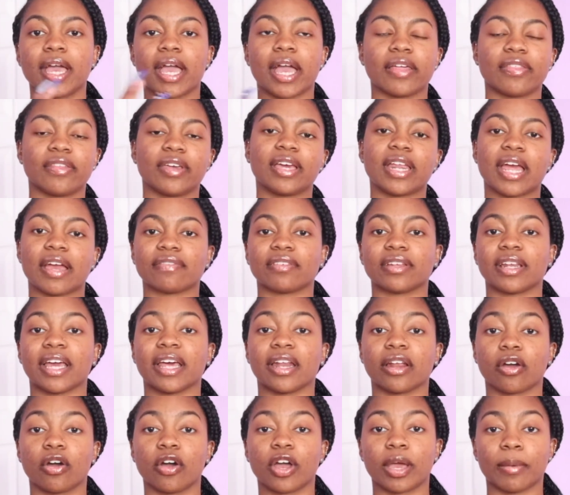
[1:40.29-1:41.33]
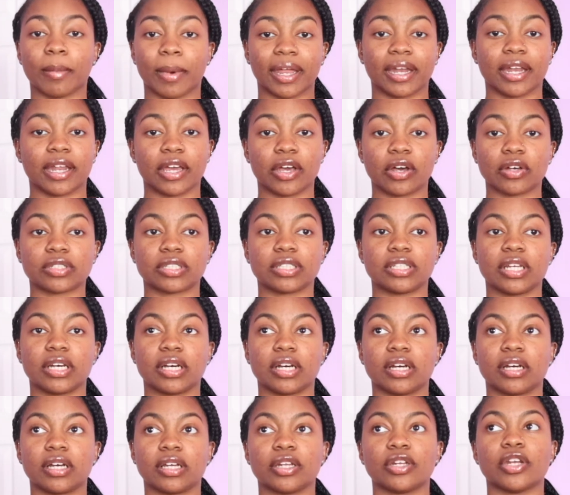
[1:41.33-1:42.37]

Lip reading: and then after that, I go get my nails done.